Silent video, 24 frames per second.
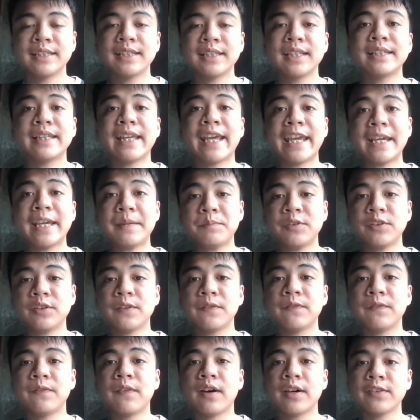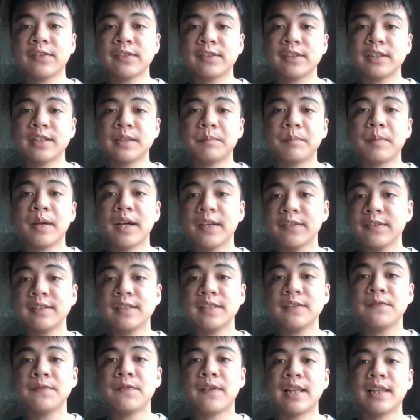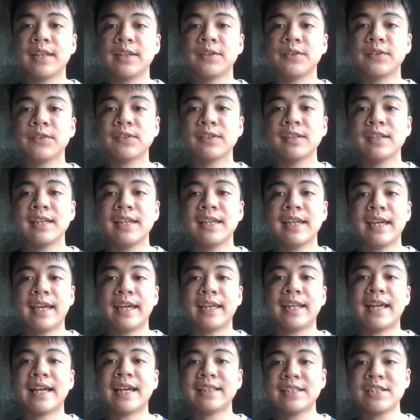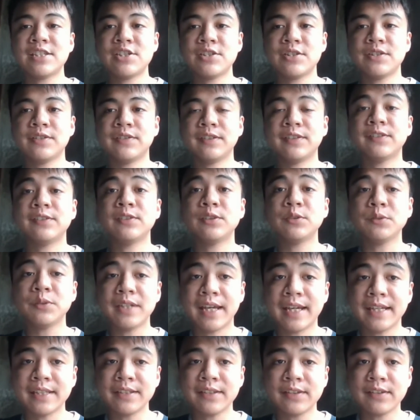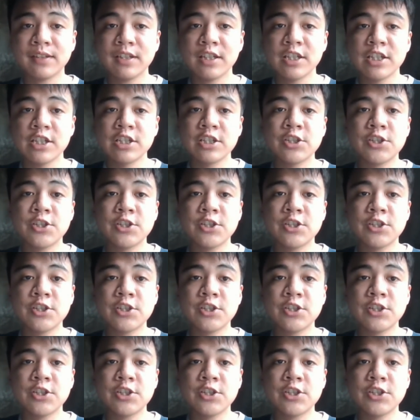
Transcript: that aims to foster positive values and attitudes in students